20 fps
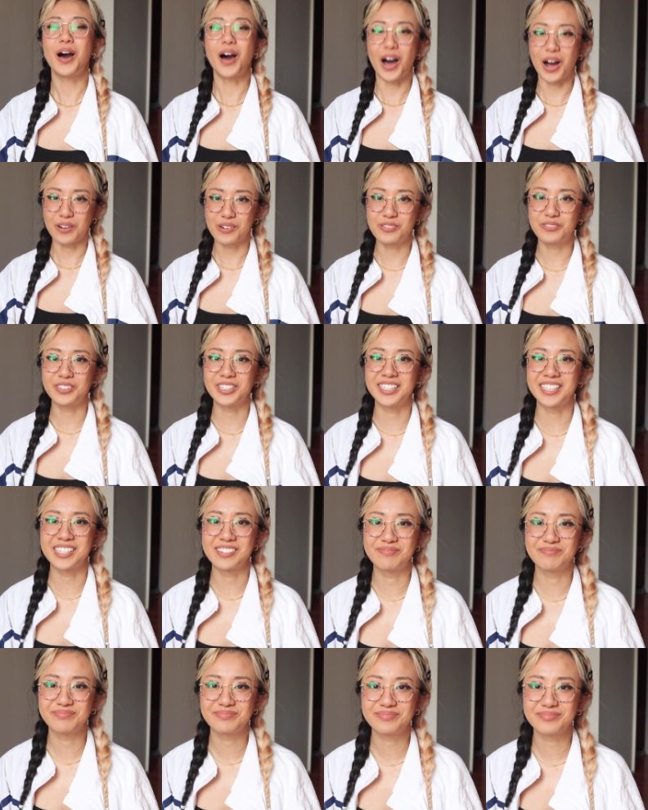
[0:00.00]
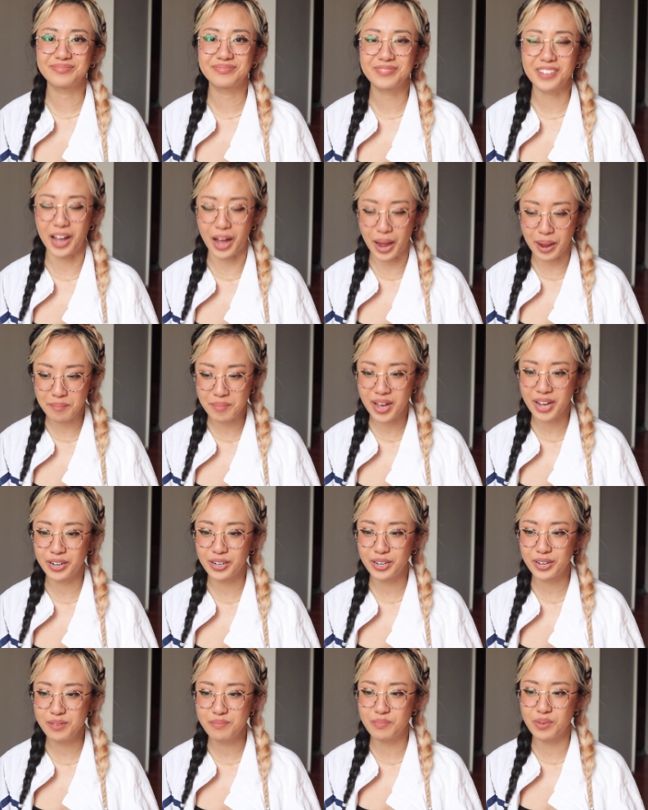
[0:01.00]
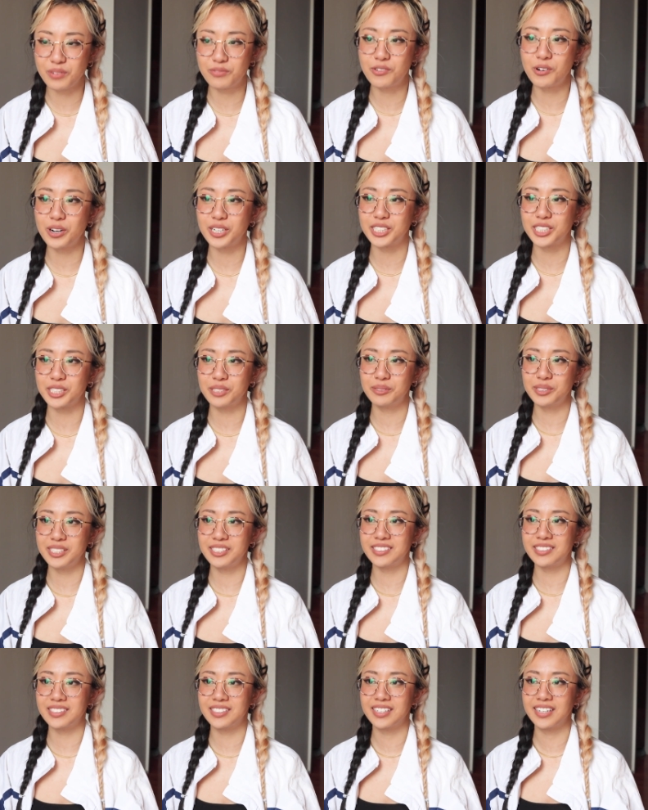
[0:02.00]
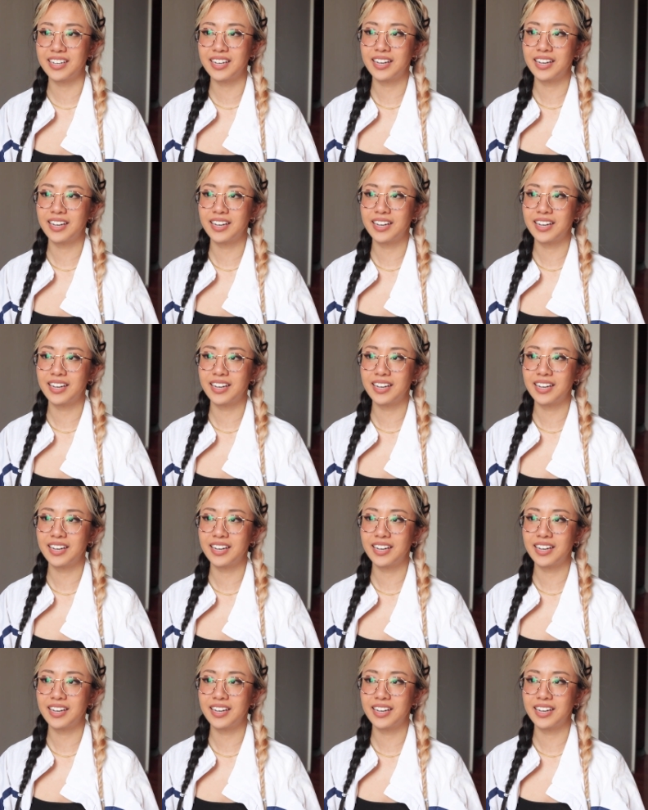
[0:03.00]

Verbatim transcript: Awkwafina. I met her before she was,